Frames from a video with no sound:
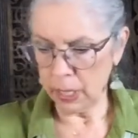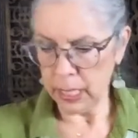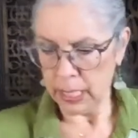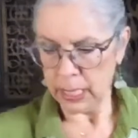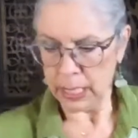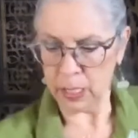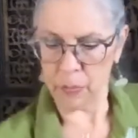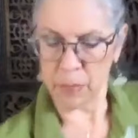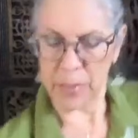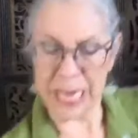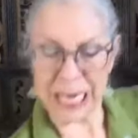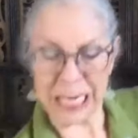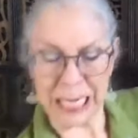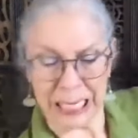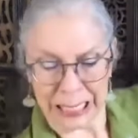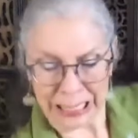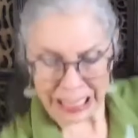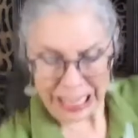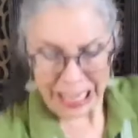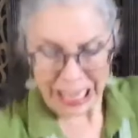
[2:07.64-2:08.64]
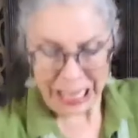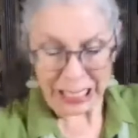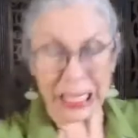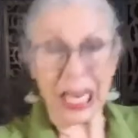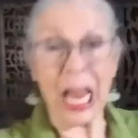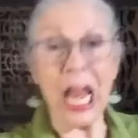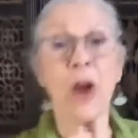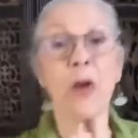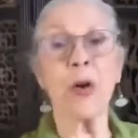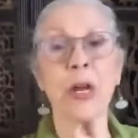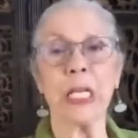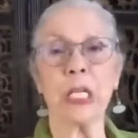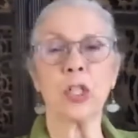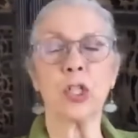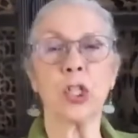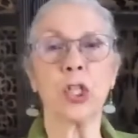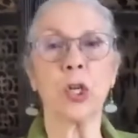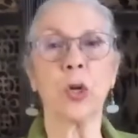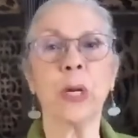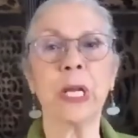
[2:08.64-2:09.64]
Immediately he carried it
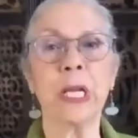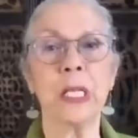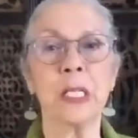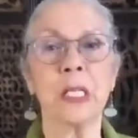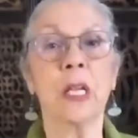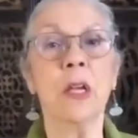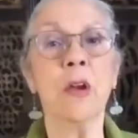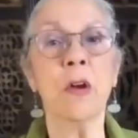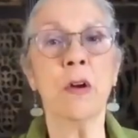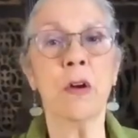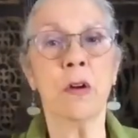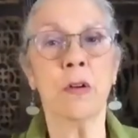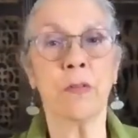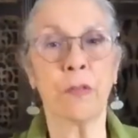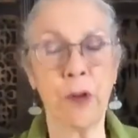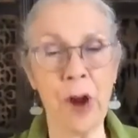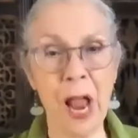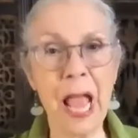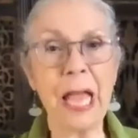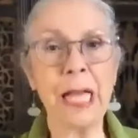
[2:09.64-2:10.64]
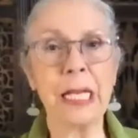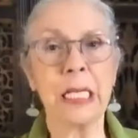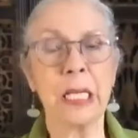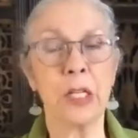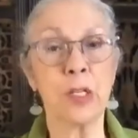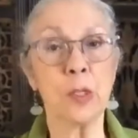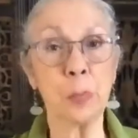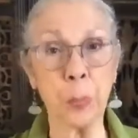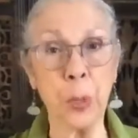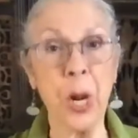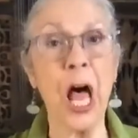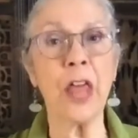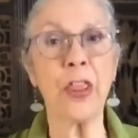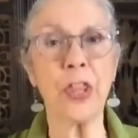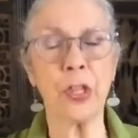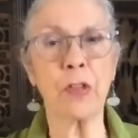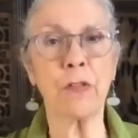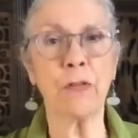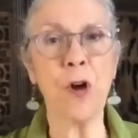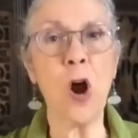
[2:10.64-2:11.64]
to his friend, his brother,
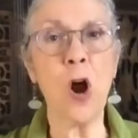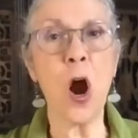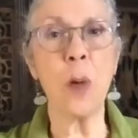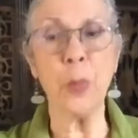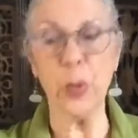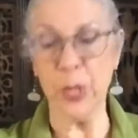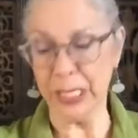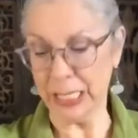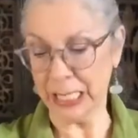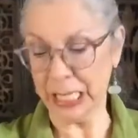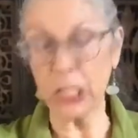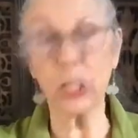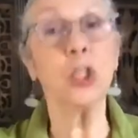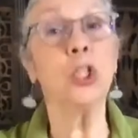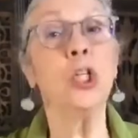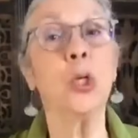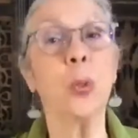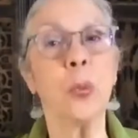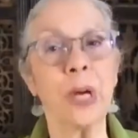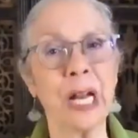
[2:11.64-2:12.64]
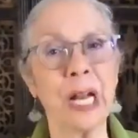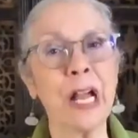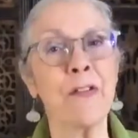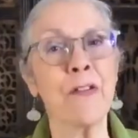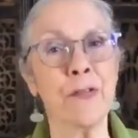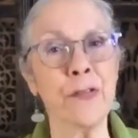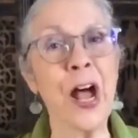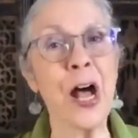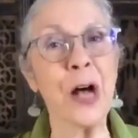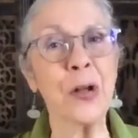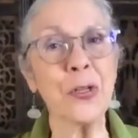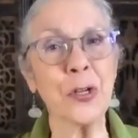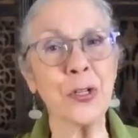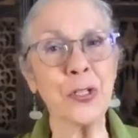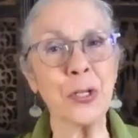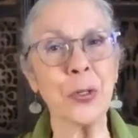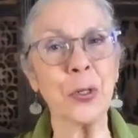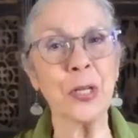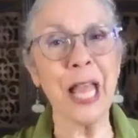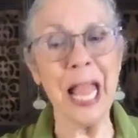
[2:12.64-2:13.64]
the farmer, and said, "Look what I have found on
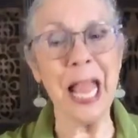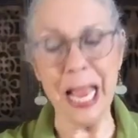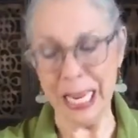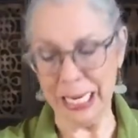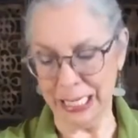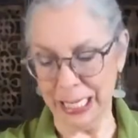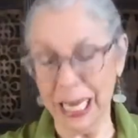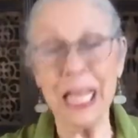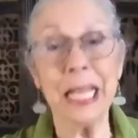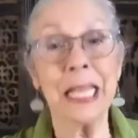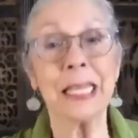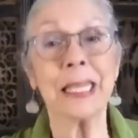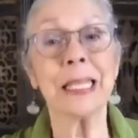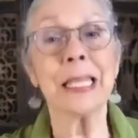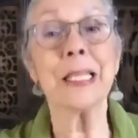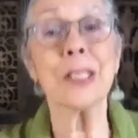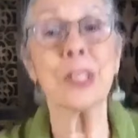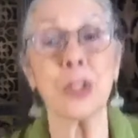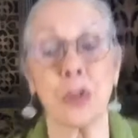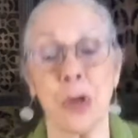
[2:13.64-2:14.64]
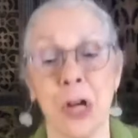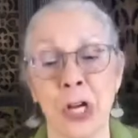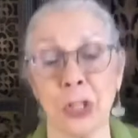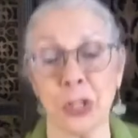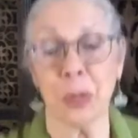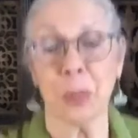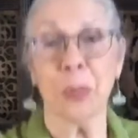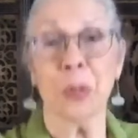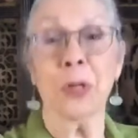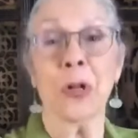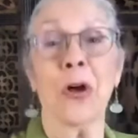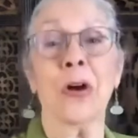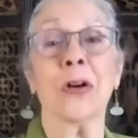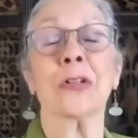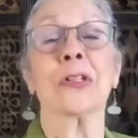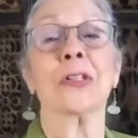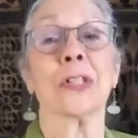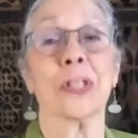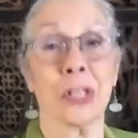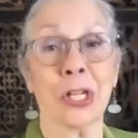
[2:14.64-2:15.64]
your land. This treasure
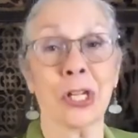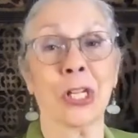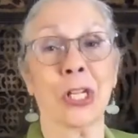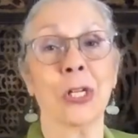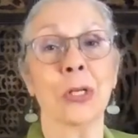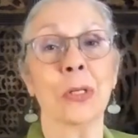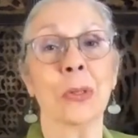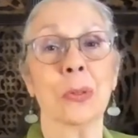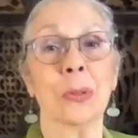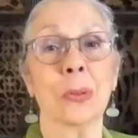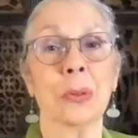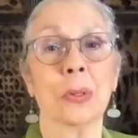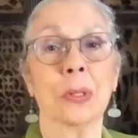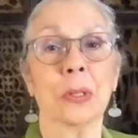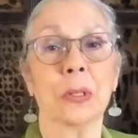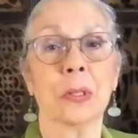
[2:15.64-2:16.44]
belongs to you."